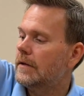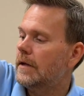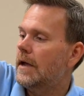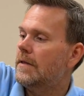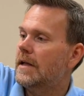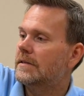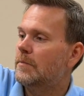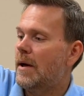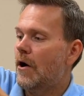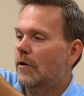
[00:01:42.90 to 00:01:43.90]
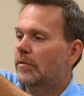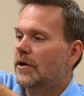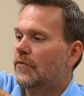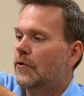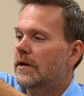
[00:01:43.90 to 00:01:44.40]
and that's the power
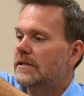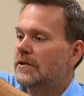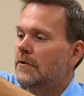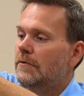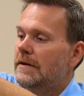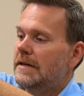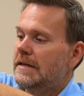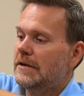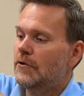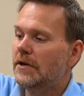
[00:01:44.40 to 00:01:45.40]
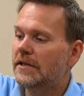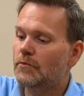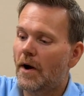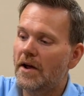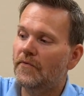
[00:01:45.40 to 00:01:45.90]
brick for it. So who needs
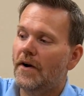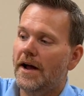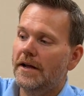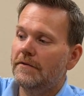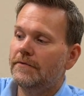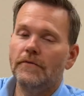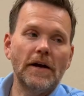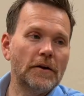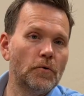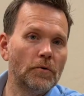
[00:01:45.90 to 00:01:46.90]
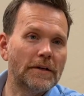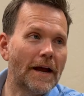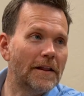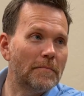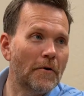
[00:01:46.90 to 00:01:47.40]
Wi-Fi if you've got a cool
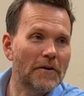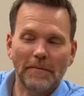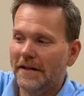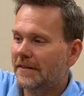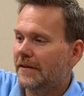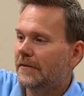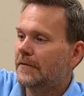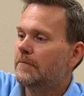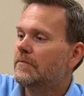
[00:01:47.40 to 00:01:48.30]
dial-up modem like this?